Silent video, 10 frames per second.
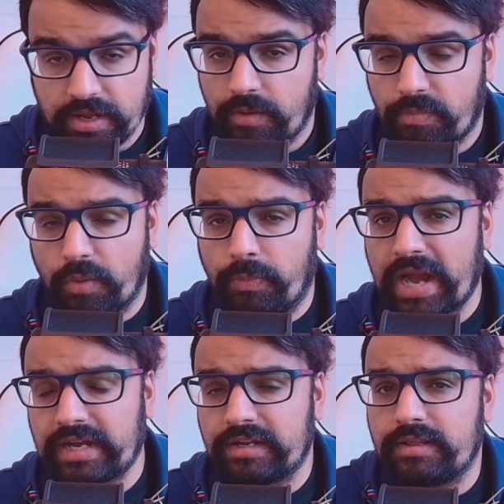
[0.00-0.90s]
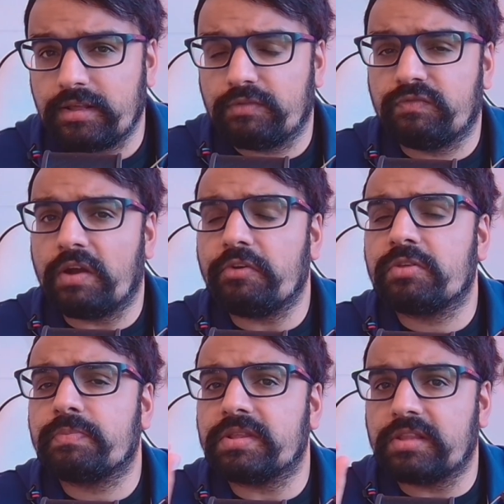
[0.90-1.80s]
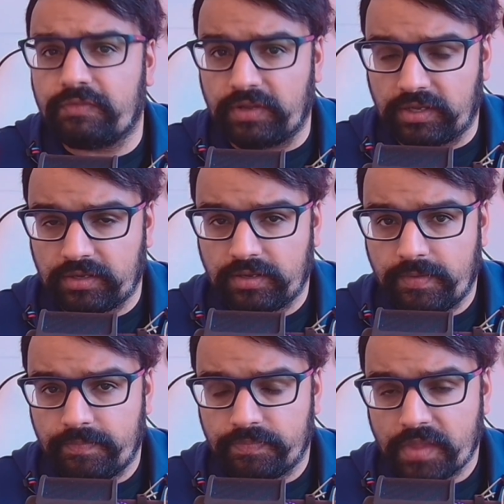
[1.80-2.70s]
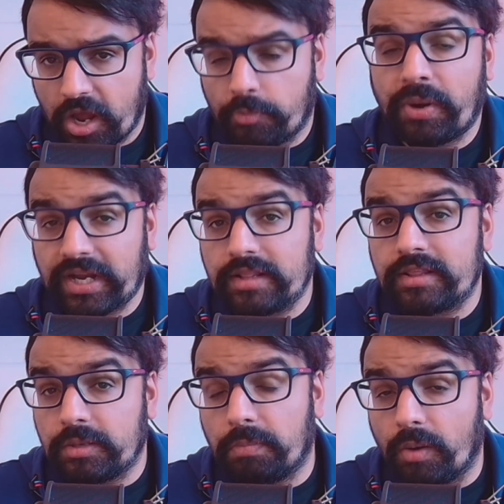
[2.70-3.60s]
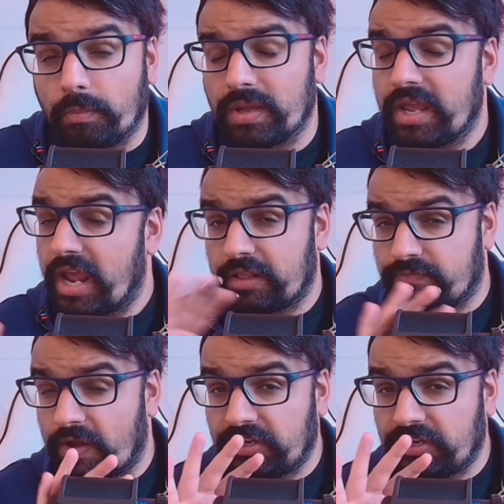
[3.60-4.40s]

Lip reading: But a pregnancy is very specific. A pregnancy bump is very